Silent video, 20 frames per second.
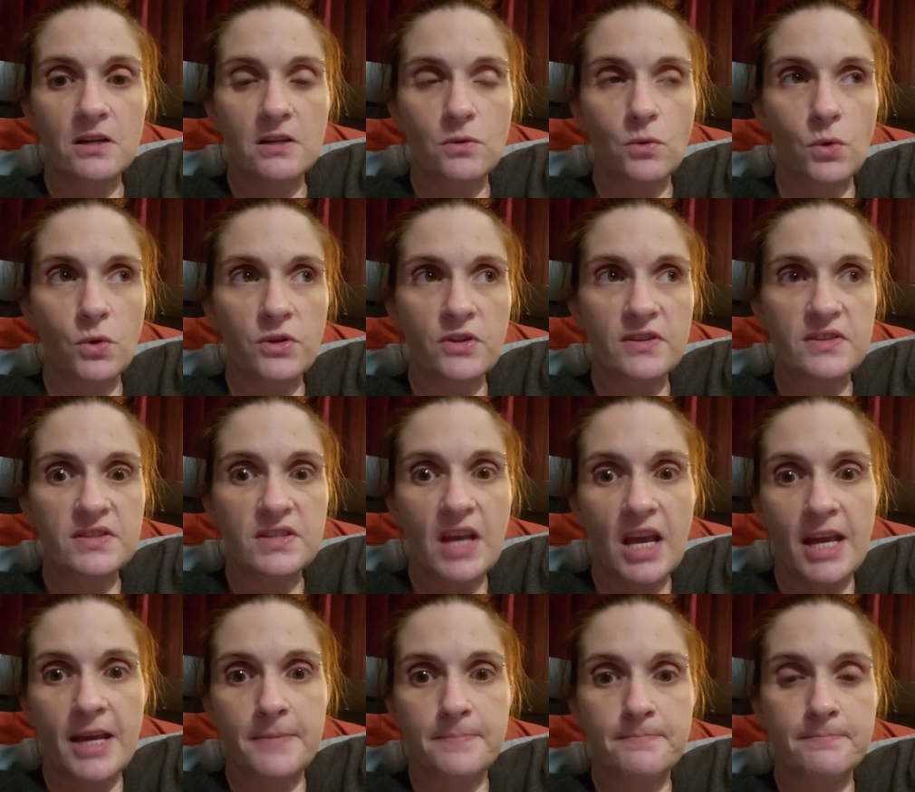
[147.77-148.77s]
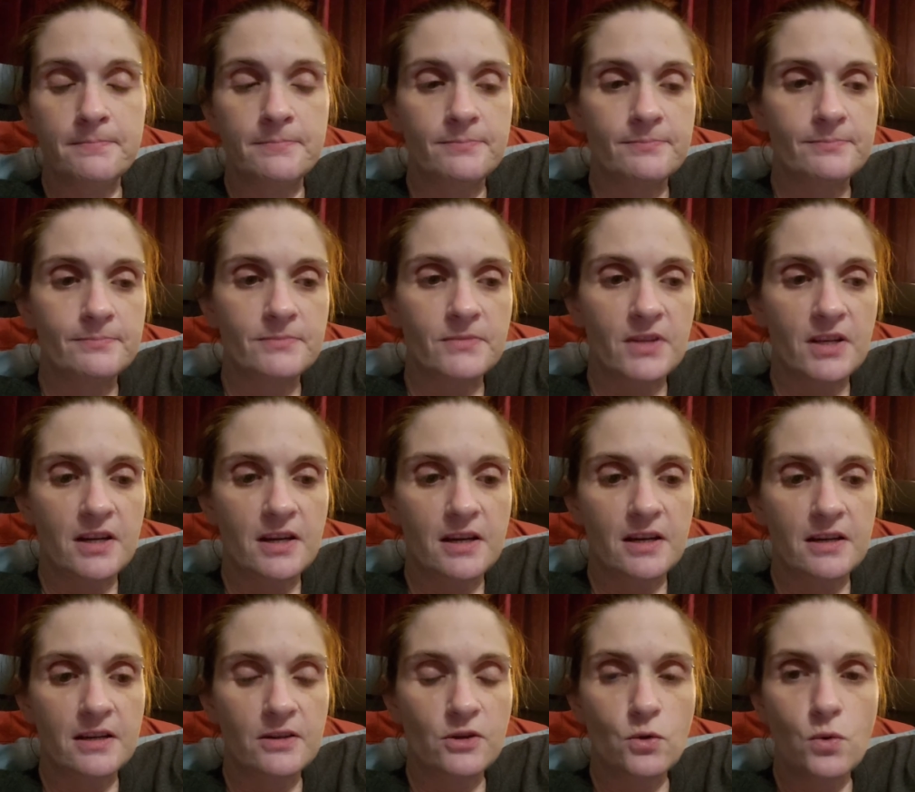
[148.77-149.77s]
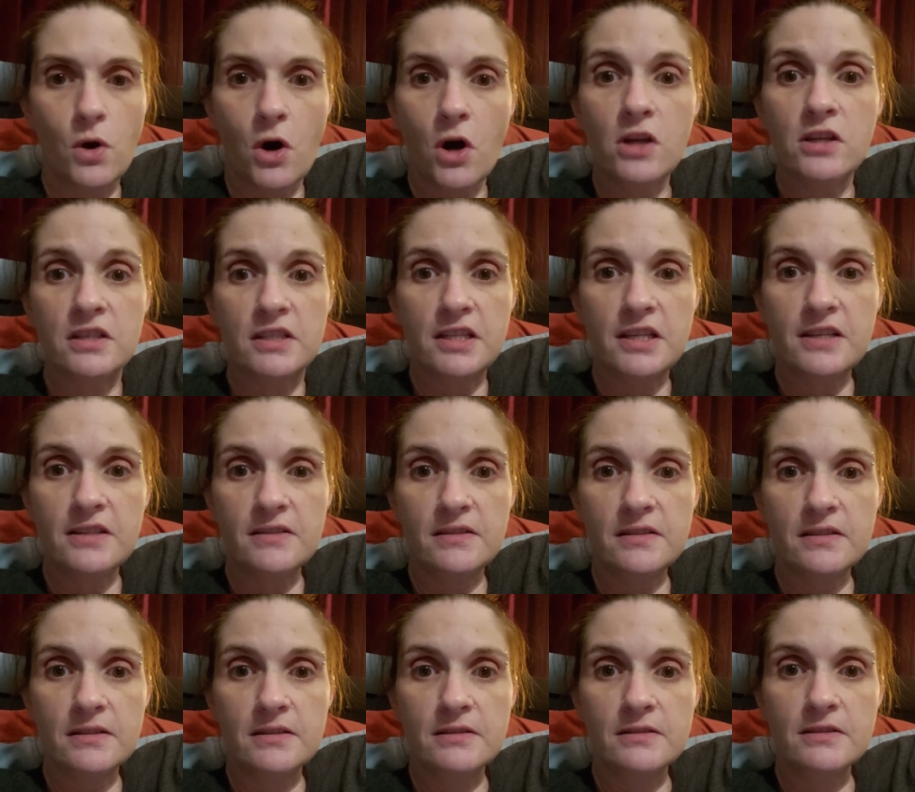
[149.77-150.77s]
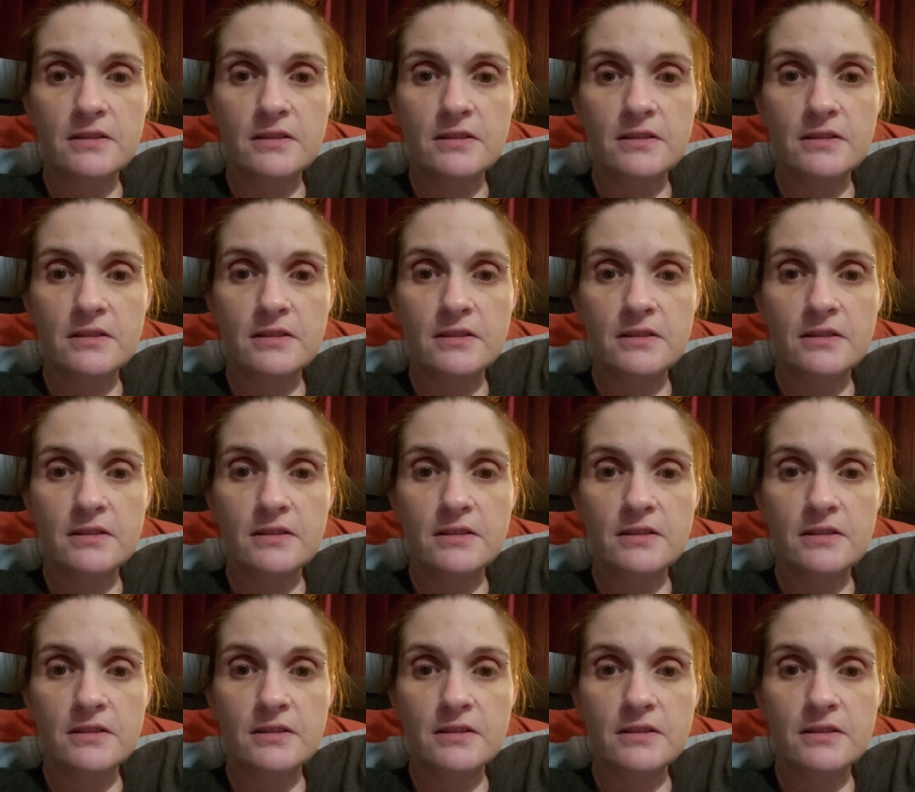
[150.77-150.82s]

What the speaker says: or the same qualities.